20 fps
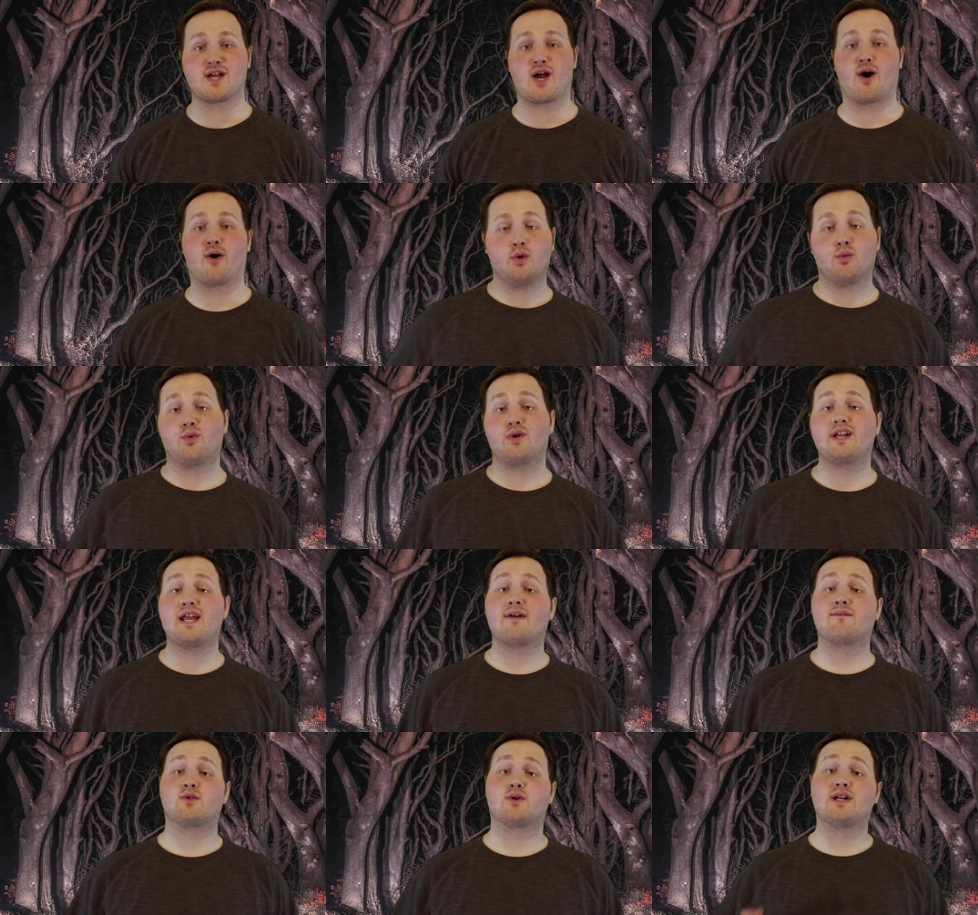So
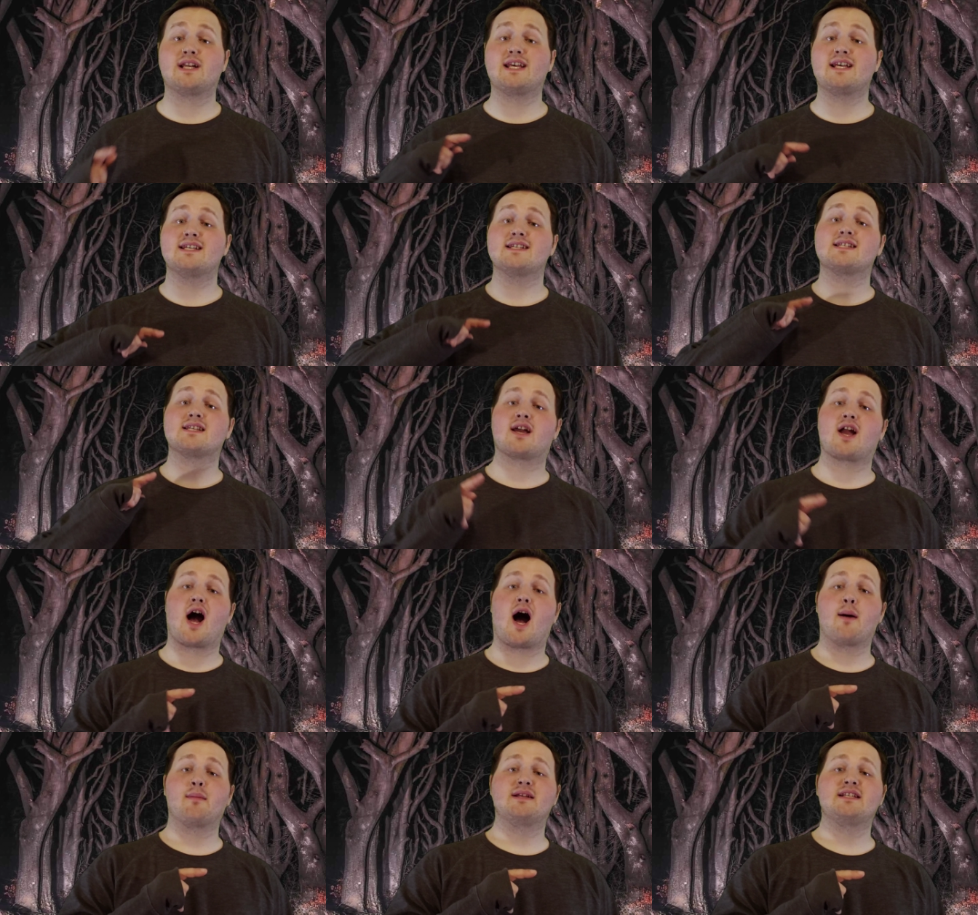whatever it is,
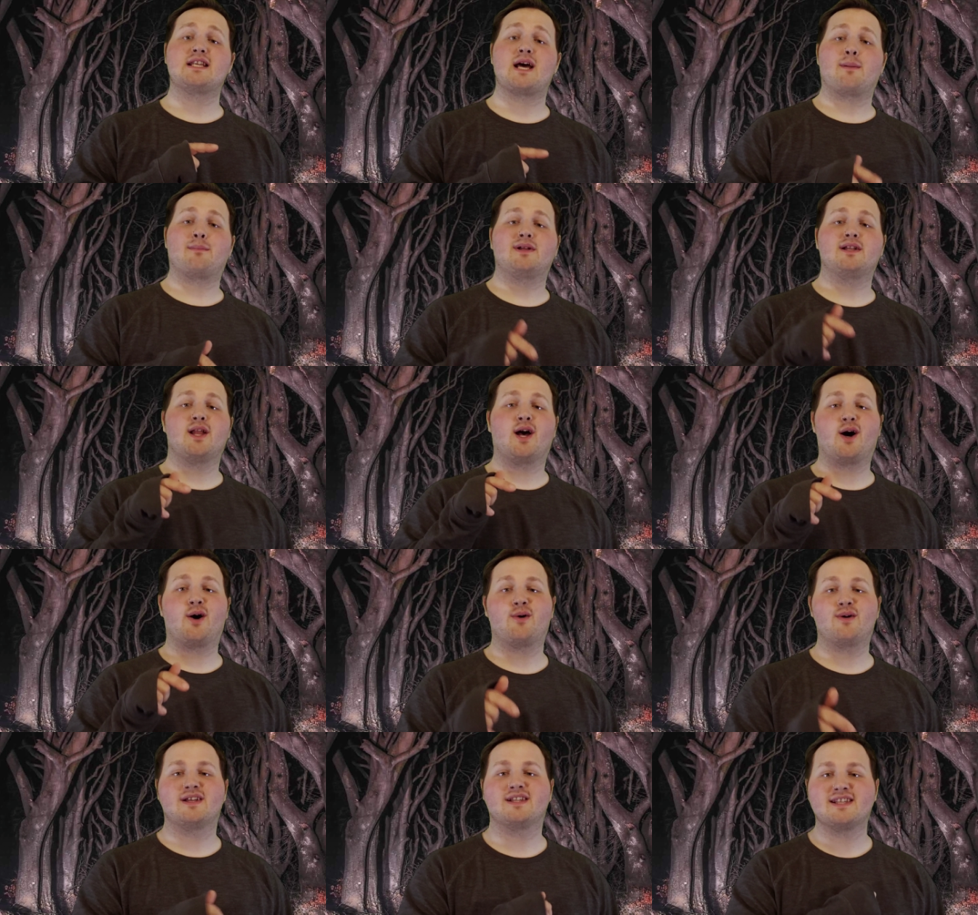comment down
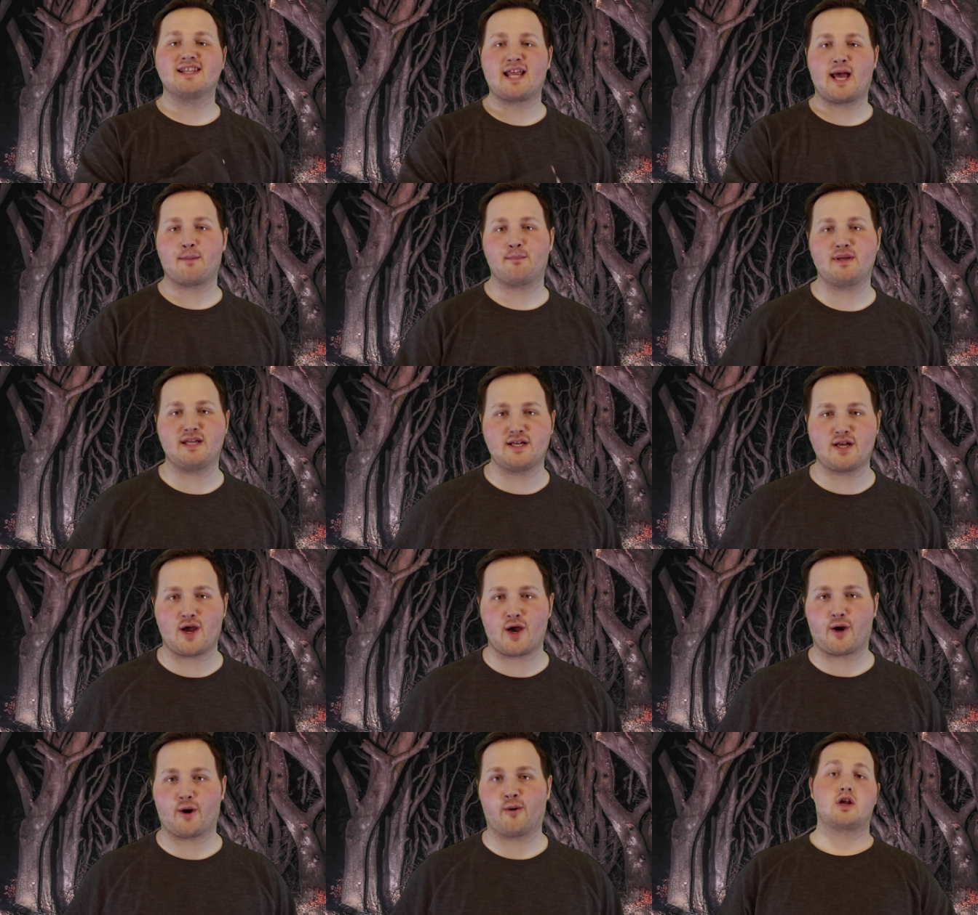below, let me
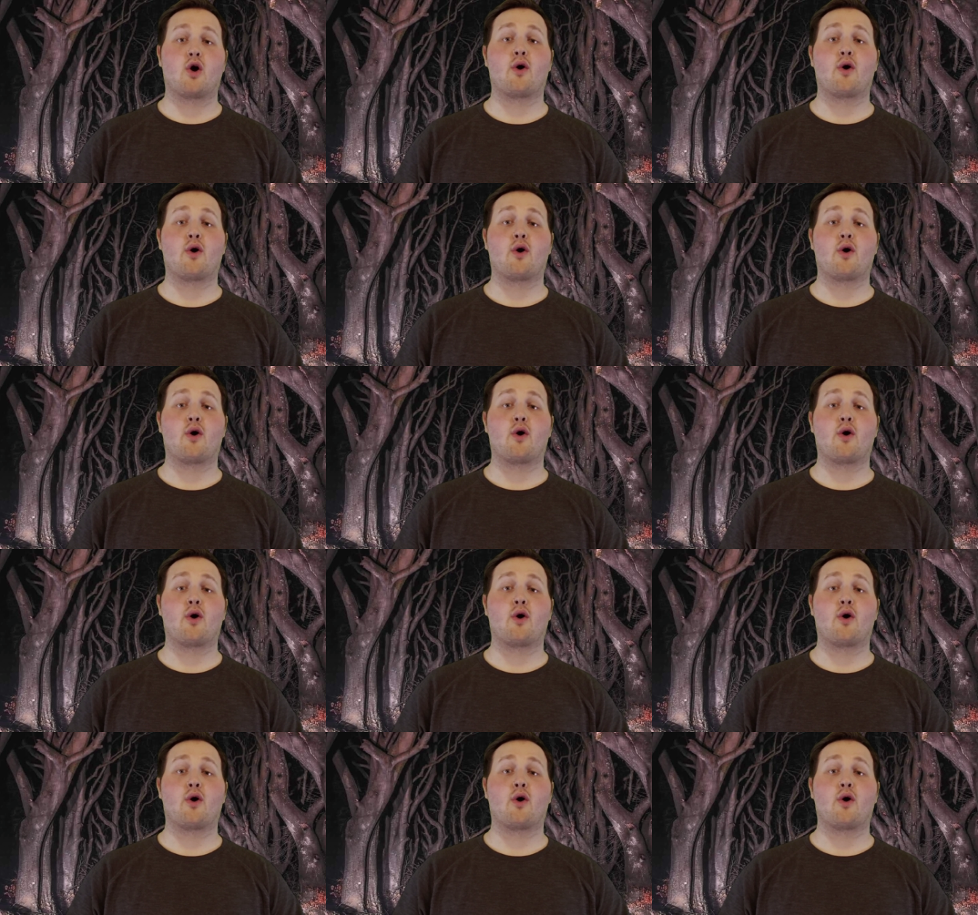know.